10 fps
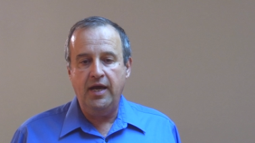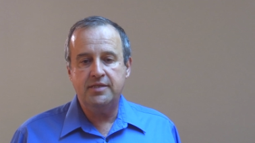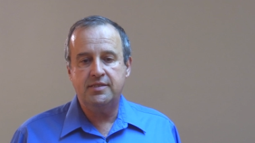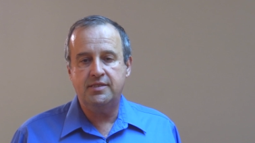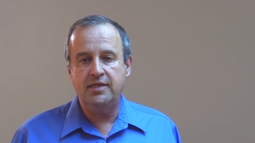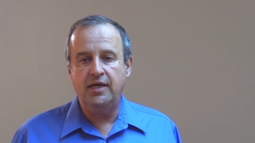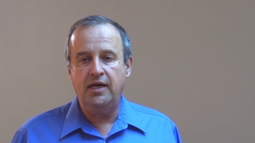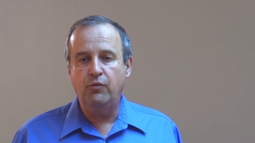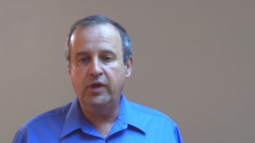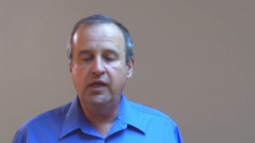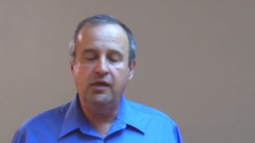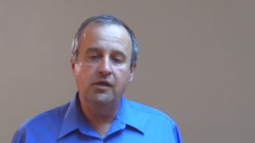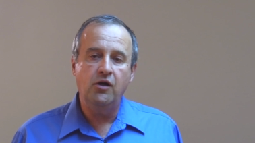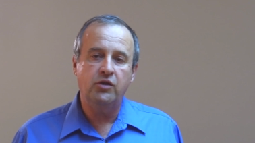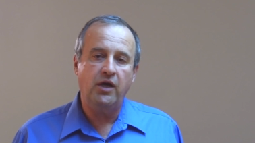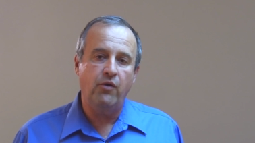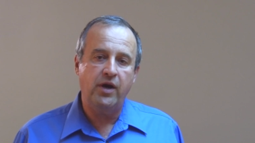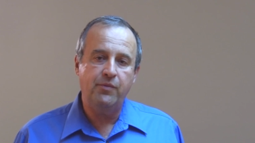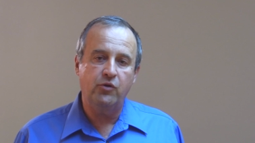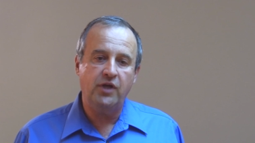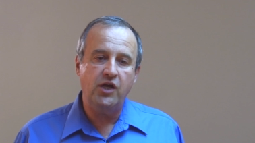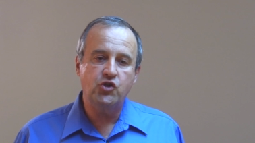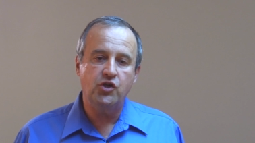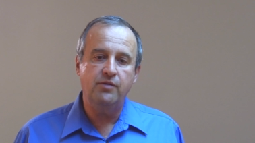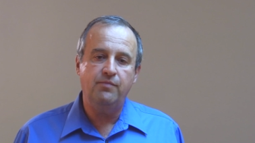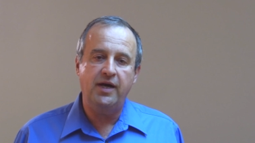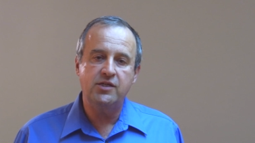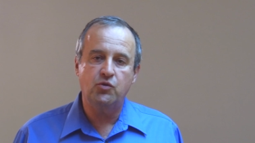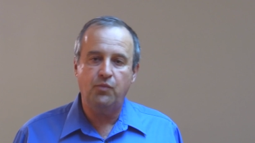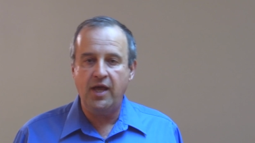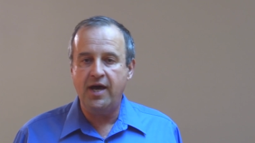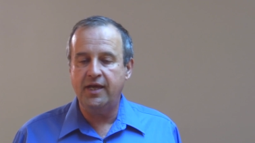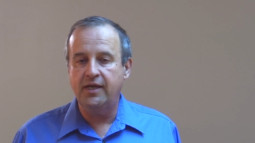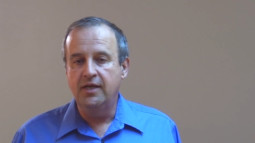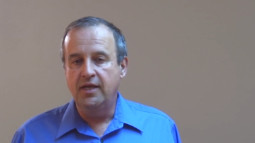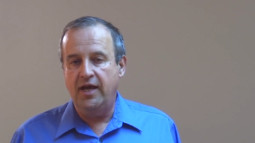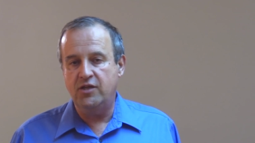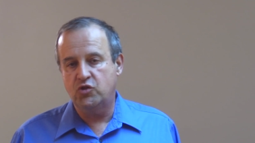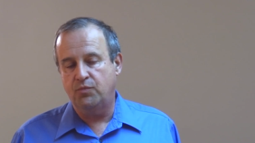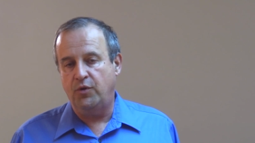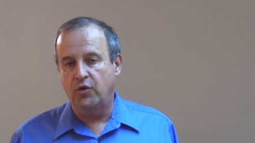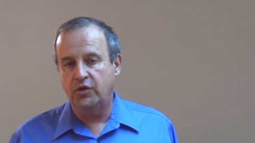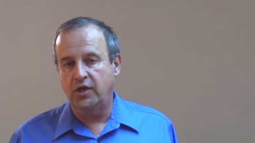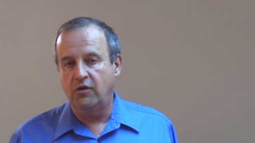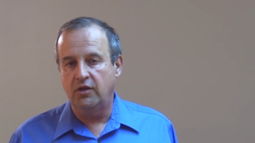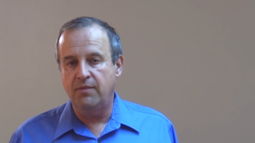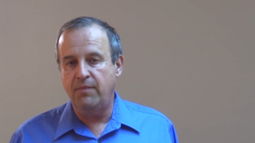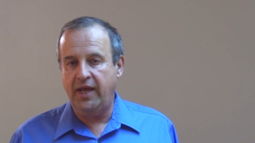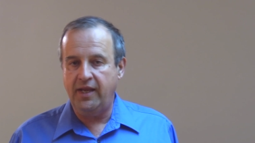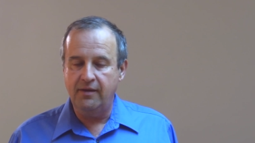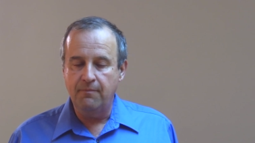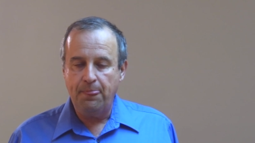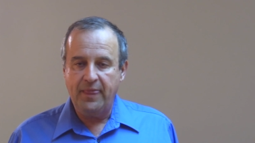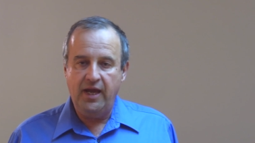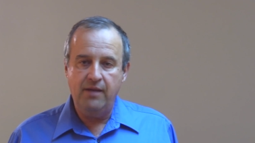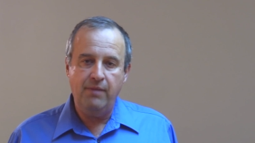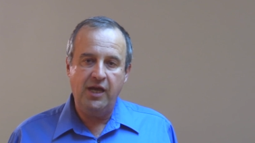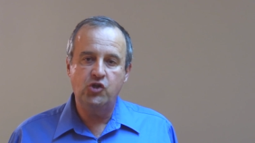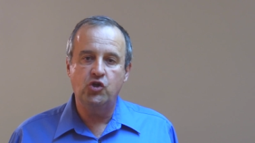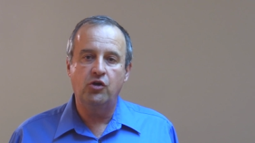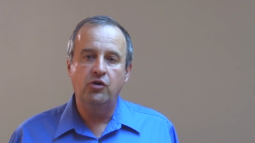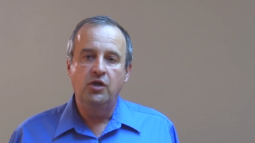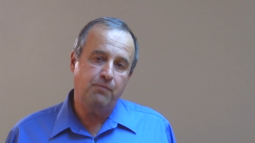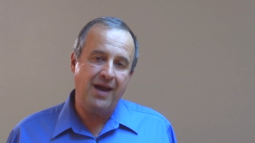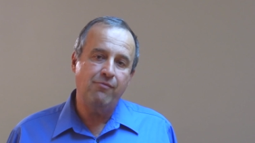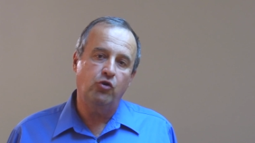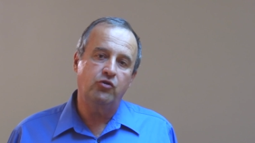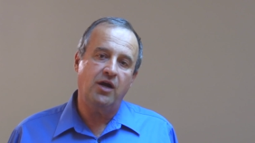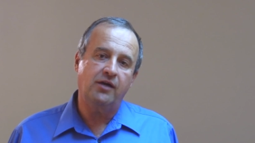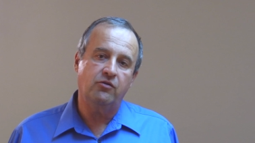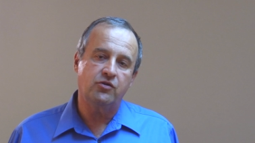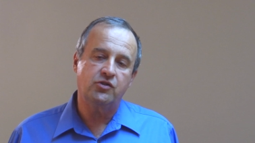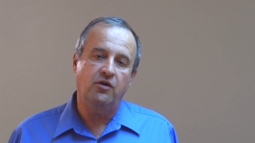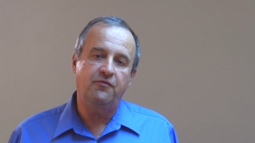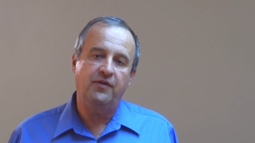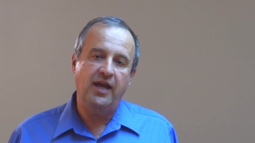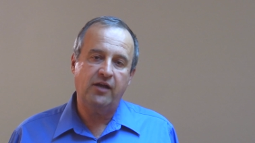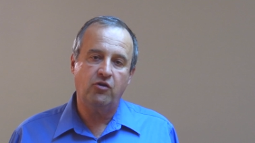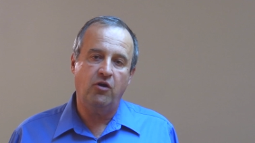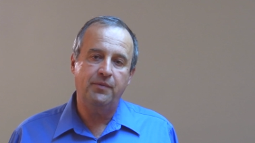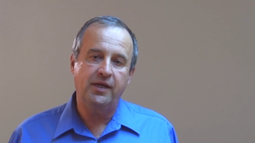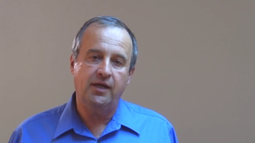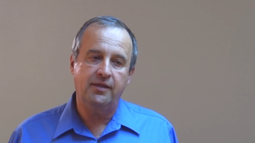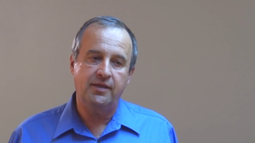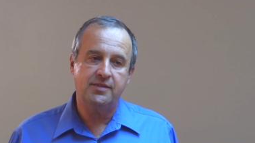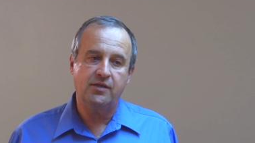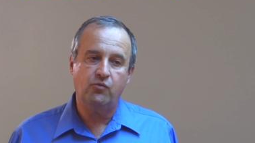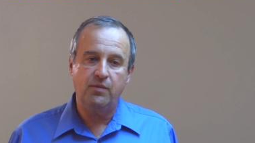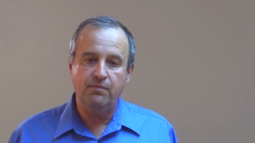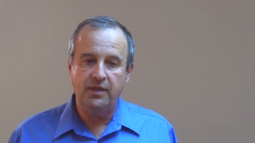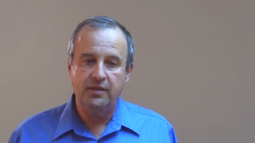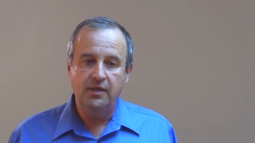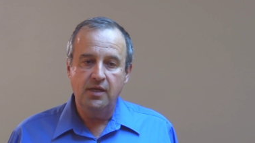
as uh, we got our reputation by supplying and supporting all the main and major prime contractors of electro-optical test equipment.